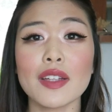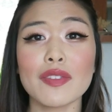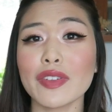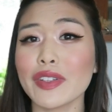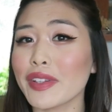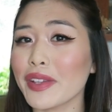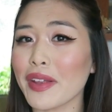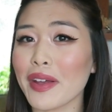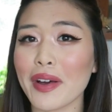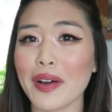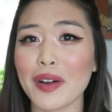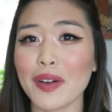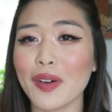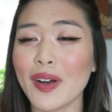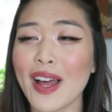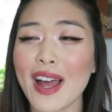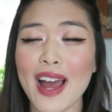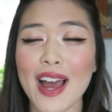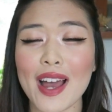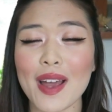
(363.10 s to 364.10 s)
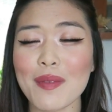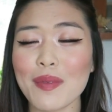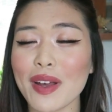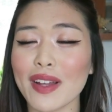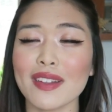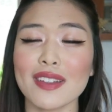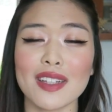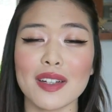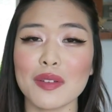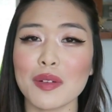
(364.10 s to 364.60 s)
even though I'm
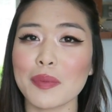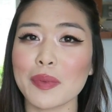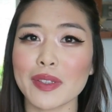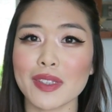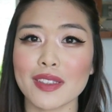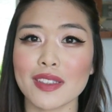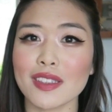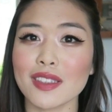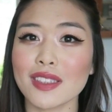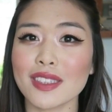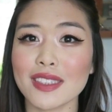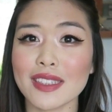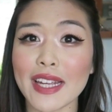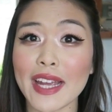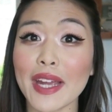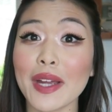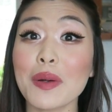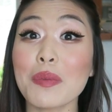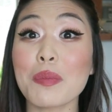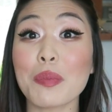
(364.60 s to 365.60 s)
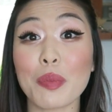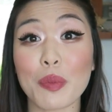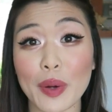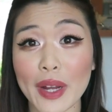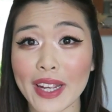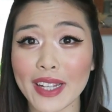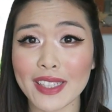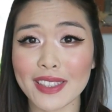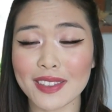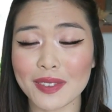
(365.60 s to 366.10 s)
not the type of person to take
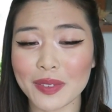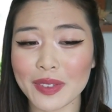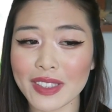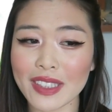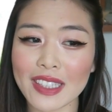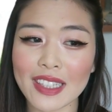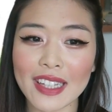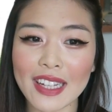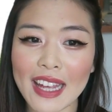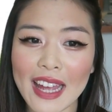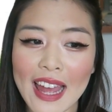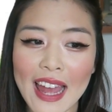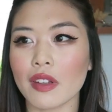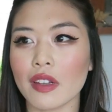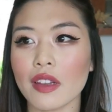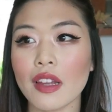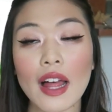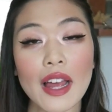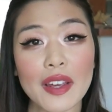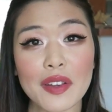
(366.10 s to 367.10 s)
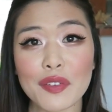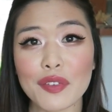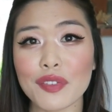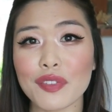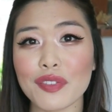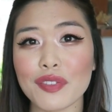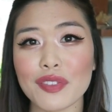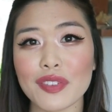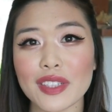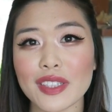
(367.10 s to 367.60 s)
breaks really.
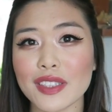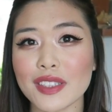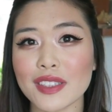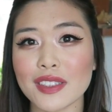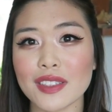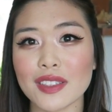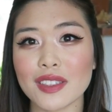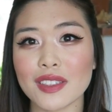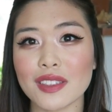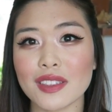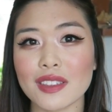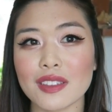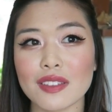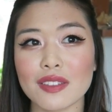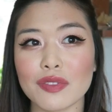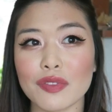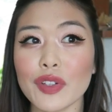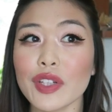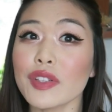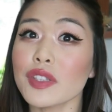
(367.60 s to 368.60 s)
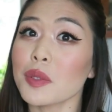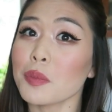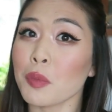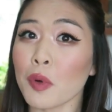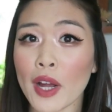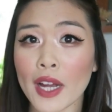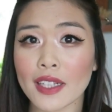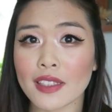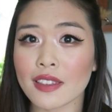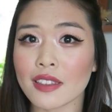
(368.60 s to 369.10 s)
Life is full of
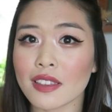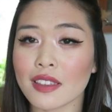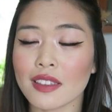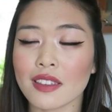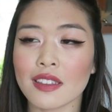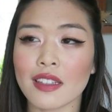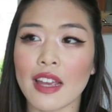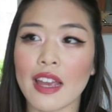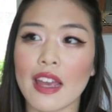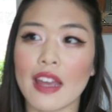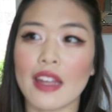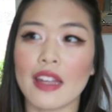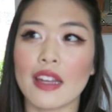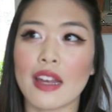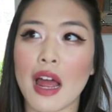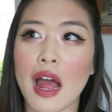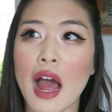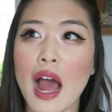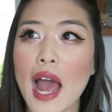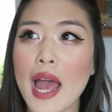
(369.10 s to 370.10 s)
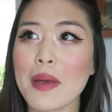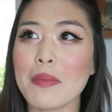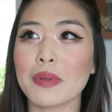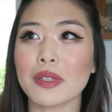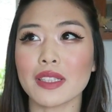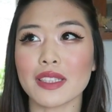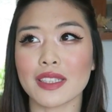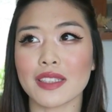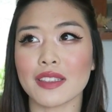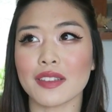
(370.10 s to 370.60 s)
surprises, and I
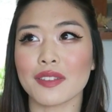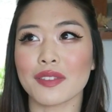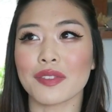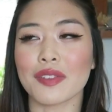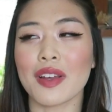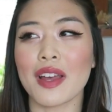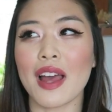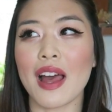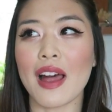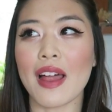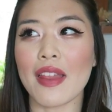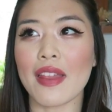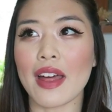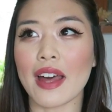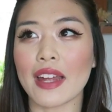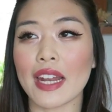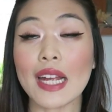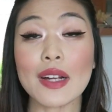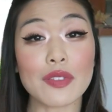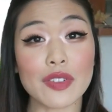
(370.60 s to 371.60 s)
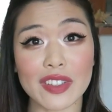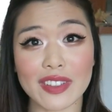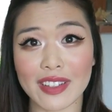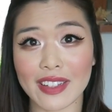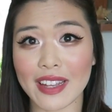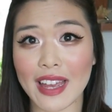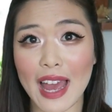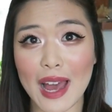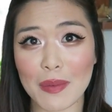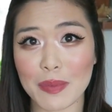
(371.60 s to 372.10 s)
believe that
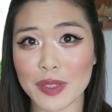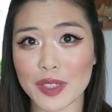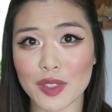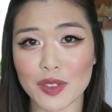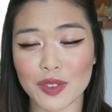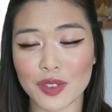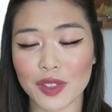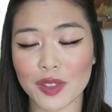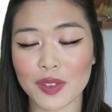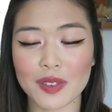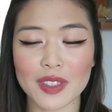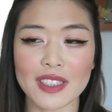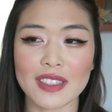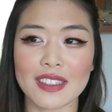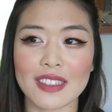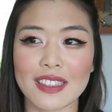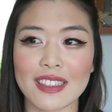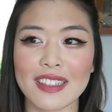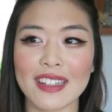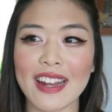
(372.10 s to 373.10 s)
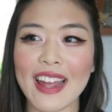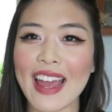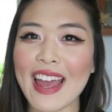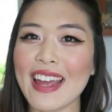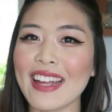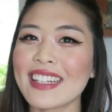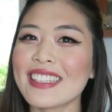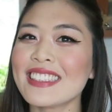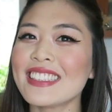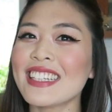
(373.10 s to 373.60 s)
everything happens for a reason.
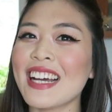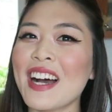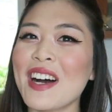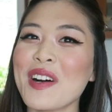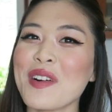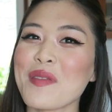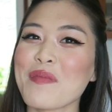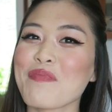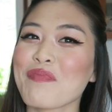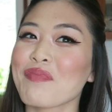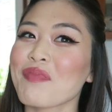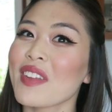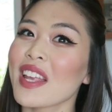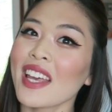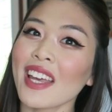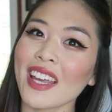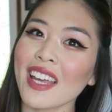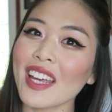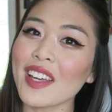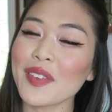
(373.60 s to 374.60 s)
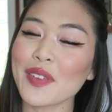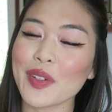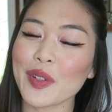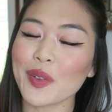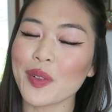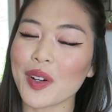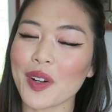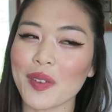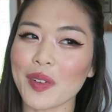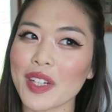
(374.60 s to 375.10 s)
And if
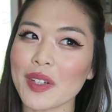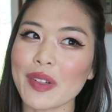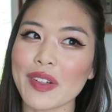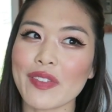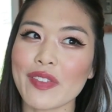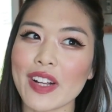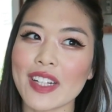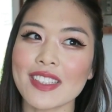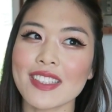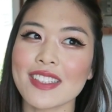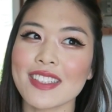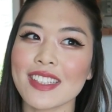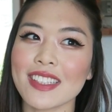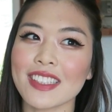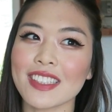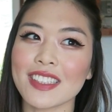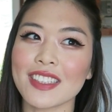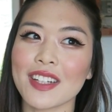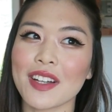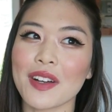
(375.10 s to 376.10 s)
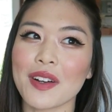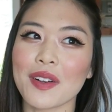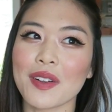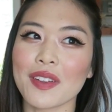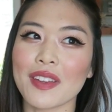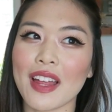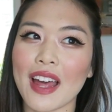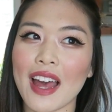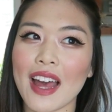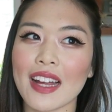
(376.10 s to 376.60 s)
you are one of my friends, then you
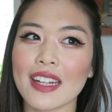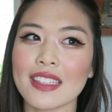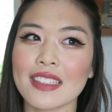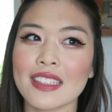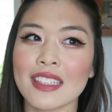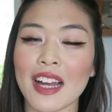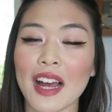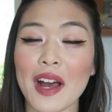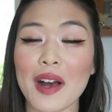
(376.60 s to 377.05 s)
know that